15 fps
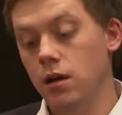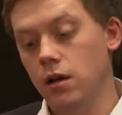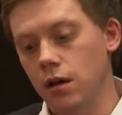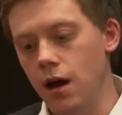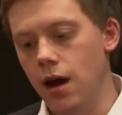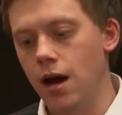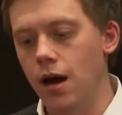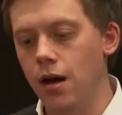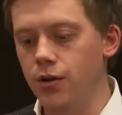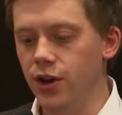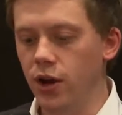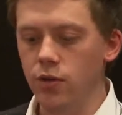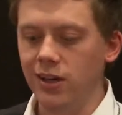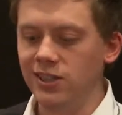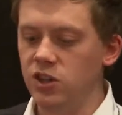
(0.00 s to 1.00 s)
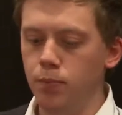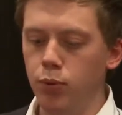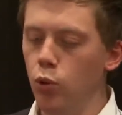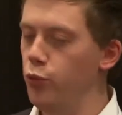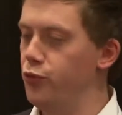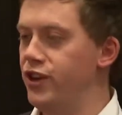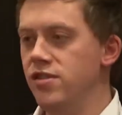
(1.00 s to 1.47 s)
Uh, you know, they
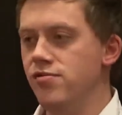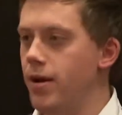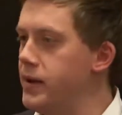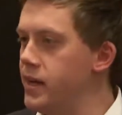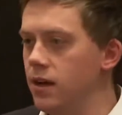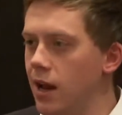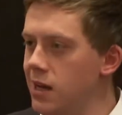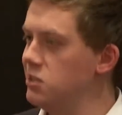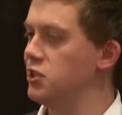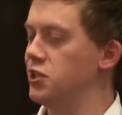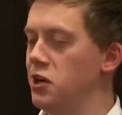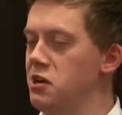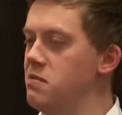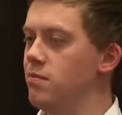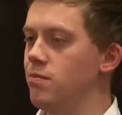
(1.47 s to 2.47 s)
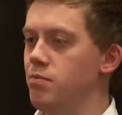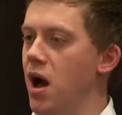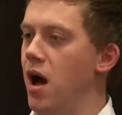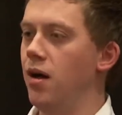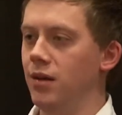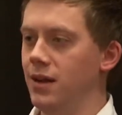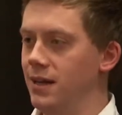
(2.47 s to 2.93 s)
support deregulation,
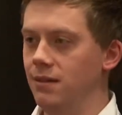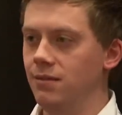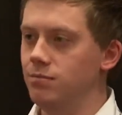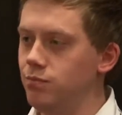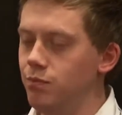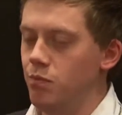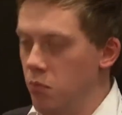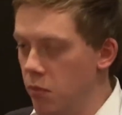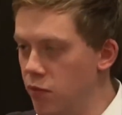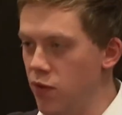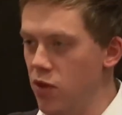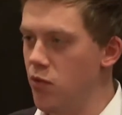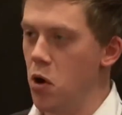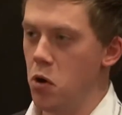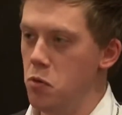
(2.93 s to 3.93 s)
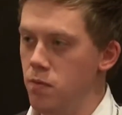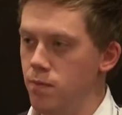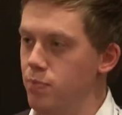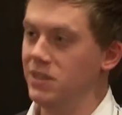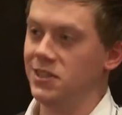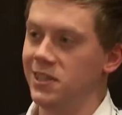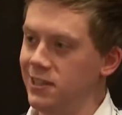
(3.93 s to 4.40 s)
partly for their own
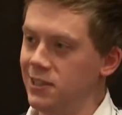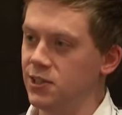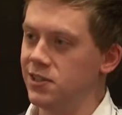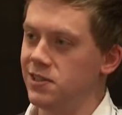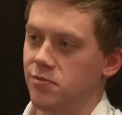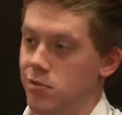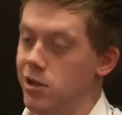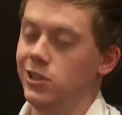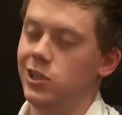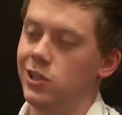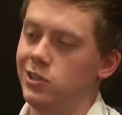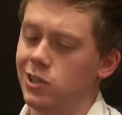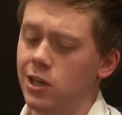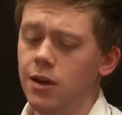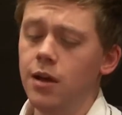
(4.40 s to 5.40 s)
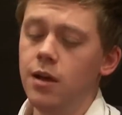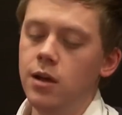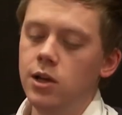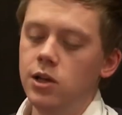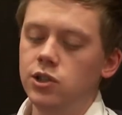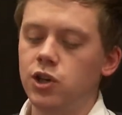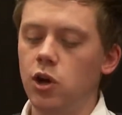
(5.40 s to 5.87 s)
business reasons.
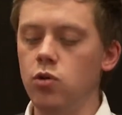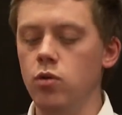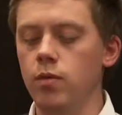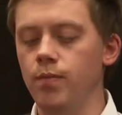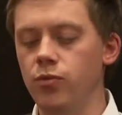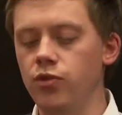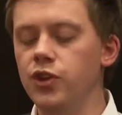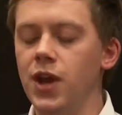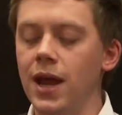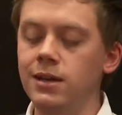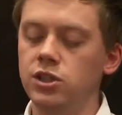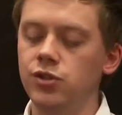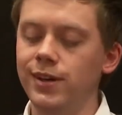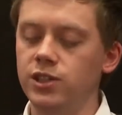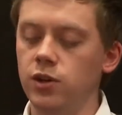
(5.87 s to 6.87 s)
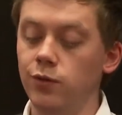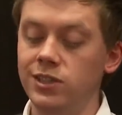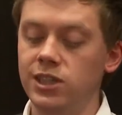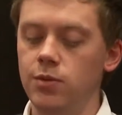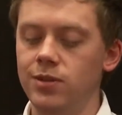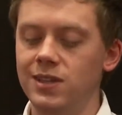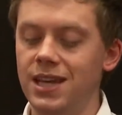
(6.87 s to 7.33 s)
So the danger is
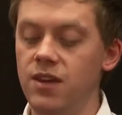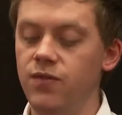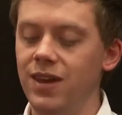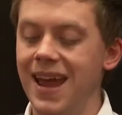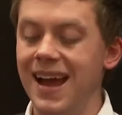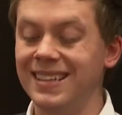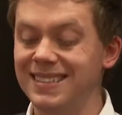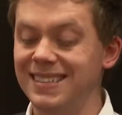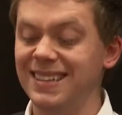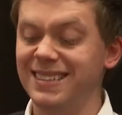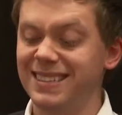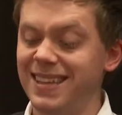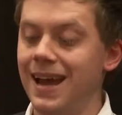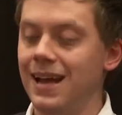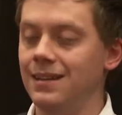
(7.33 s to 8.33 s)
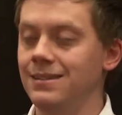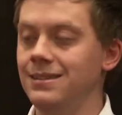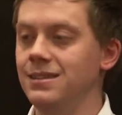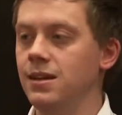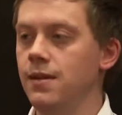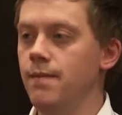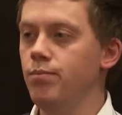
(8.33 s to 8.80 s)
obviously with TV, as things
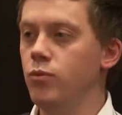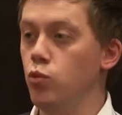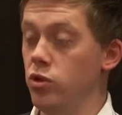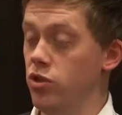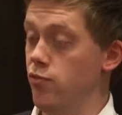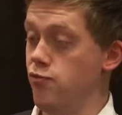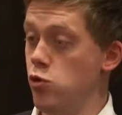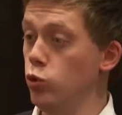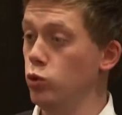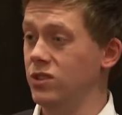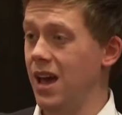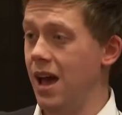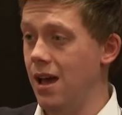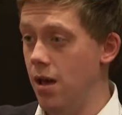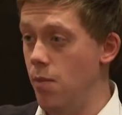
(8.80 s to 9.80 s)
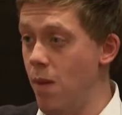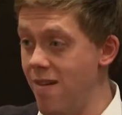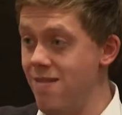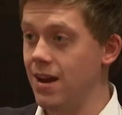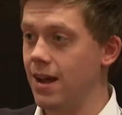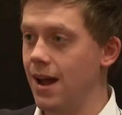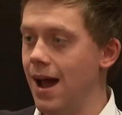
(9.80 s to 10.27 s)
stand, with the rules that
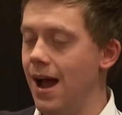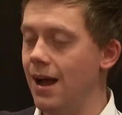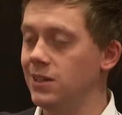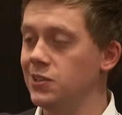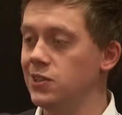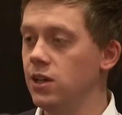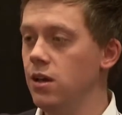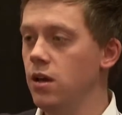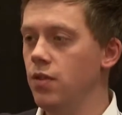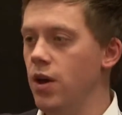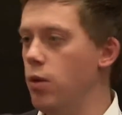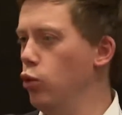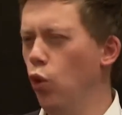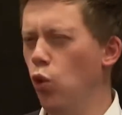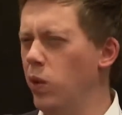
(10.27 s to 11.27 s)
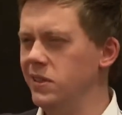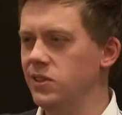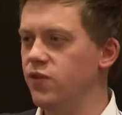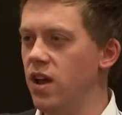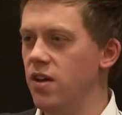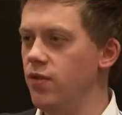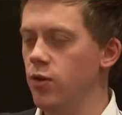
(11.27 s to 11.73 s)
America has, that will always
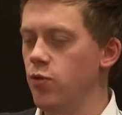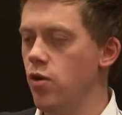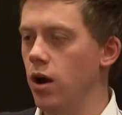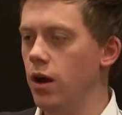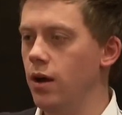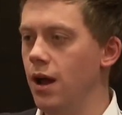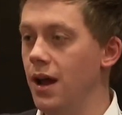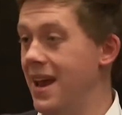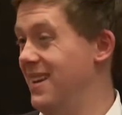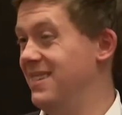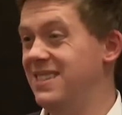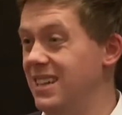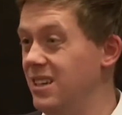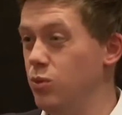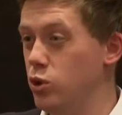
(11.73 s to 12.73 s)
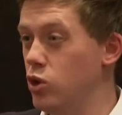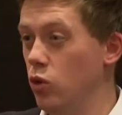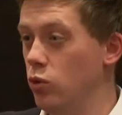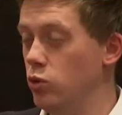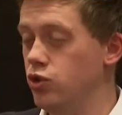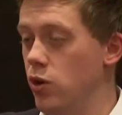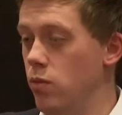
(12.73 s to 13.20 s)
favour the right. And it did with
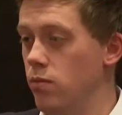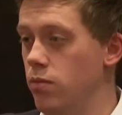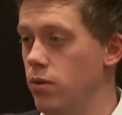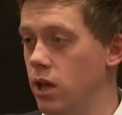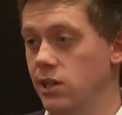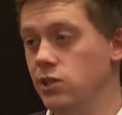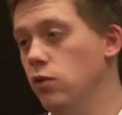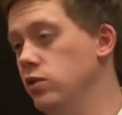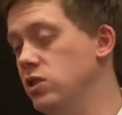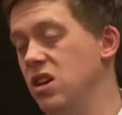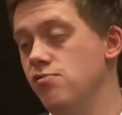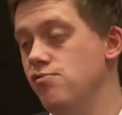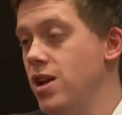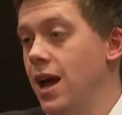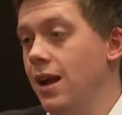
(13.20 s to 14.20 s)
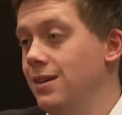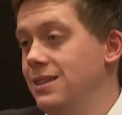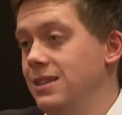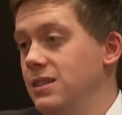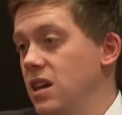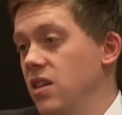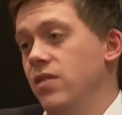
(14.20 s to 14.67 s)
Donald Trump. He's obviously a reality
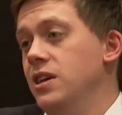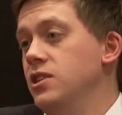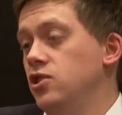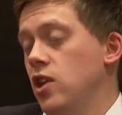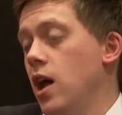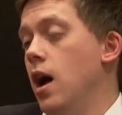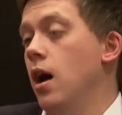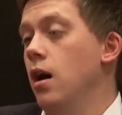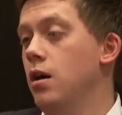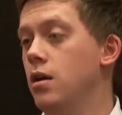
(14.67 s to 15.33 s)
TV star.